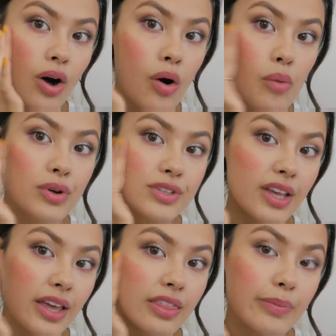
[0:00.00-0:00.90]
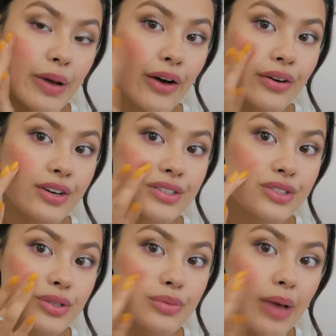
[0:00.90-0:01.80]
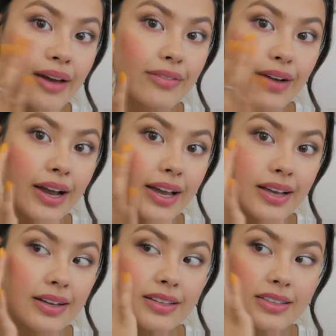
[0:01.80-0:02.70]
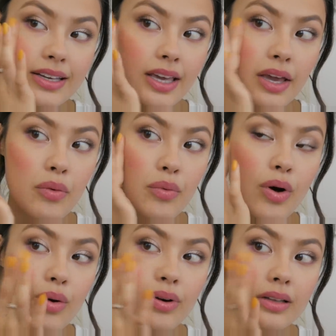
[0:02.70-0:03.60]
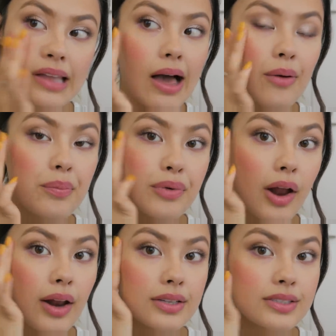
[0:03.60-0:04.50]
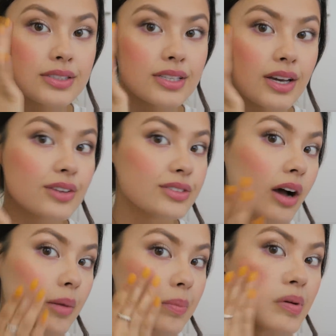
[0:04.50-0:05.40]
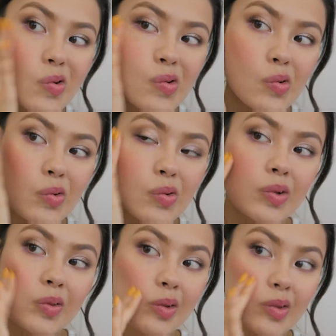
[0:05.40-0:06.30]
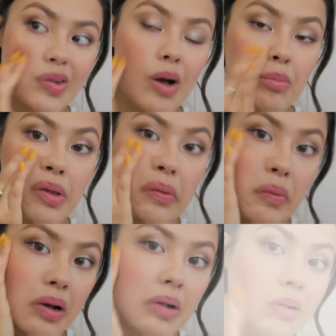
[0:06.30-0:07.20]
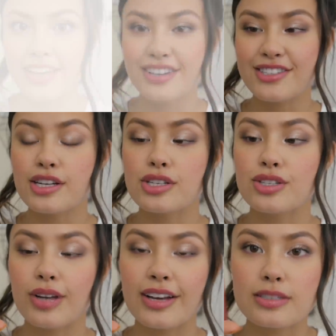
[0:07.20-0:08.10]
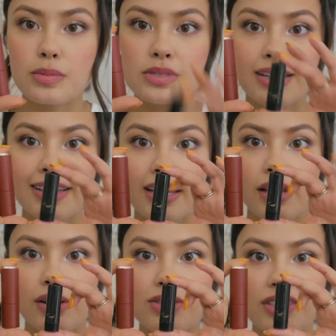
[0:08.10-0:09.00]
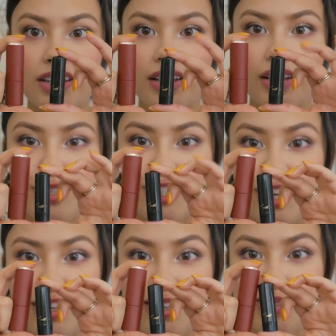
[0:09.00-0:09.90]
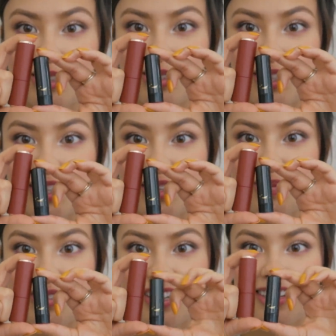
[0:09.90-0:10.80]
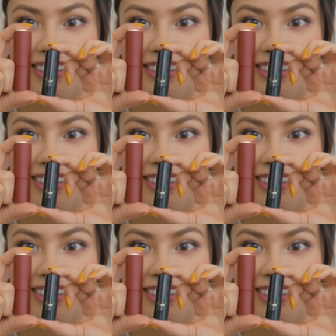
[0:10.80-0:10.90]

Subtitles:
Almost like the powder is too mattifying. Like, it won't allow products to stick on top. Oof. That did not blend well. Here's an Etude House lipstick, and here's the Majolica Majorca lipstick.